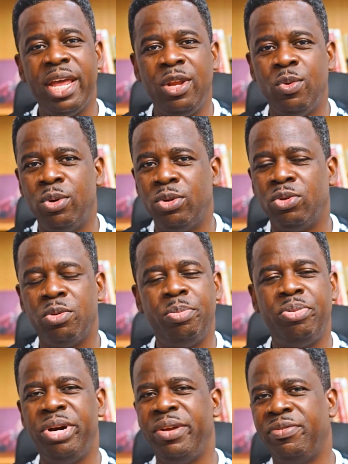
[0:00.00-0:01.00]
anyone to
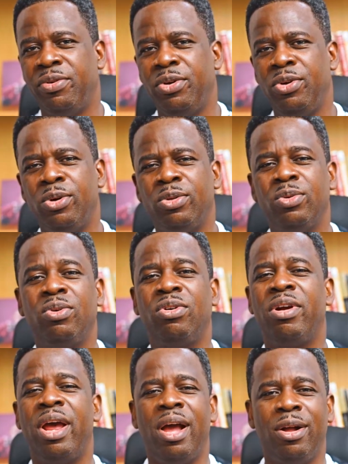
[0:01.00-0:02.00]
pray for you or to
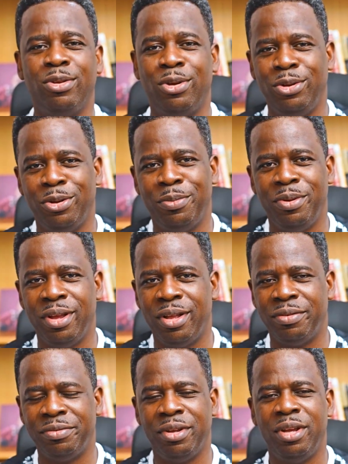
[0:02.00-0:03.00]
cry out on your behalf.